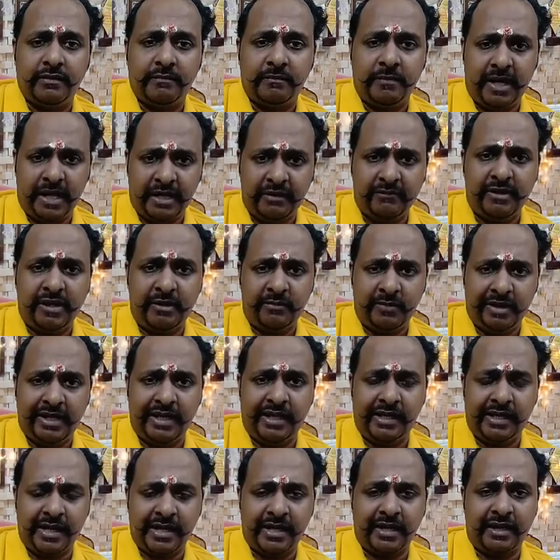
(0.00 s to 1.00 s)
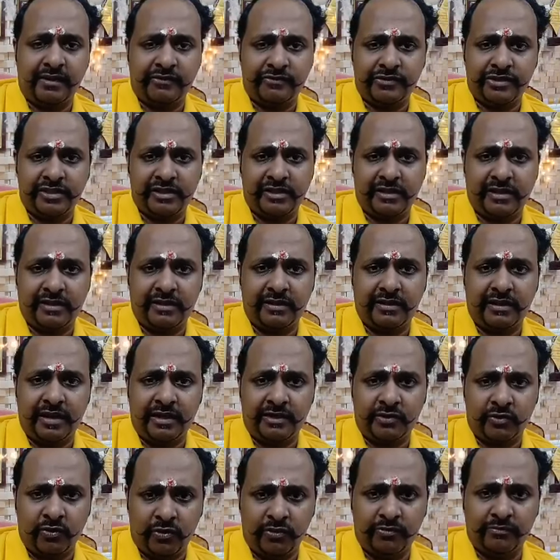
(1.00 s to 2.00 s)
men will be taking care of children
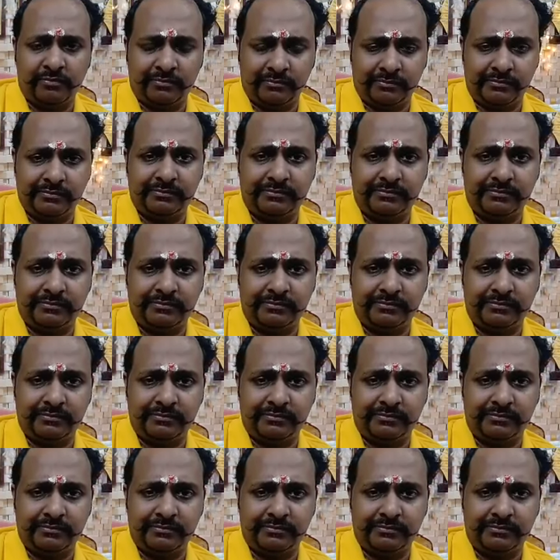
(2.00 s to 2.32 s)
at home.